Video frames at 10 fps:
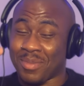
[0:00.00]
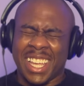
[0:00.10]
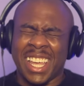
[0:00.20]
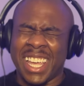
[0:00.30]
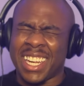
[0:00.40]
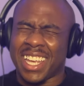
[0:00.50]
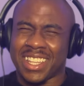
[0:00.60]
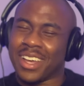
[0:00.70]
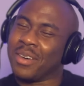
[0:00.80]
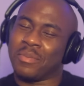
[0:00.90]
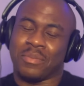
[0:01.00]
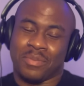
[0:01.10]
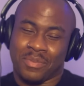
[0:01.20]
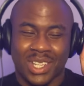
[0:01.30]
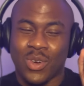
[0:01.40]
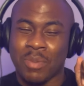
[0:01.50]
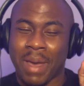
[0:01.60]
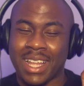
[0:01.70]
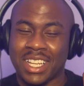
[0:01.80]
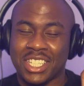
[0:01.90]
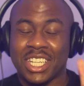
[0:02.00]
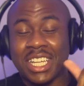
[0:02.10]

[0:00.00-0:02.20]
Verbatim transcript: Eating them. Lord Baelish,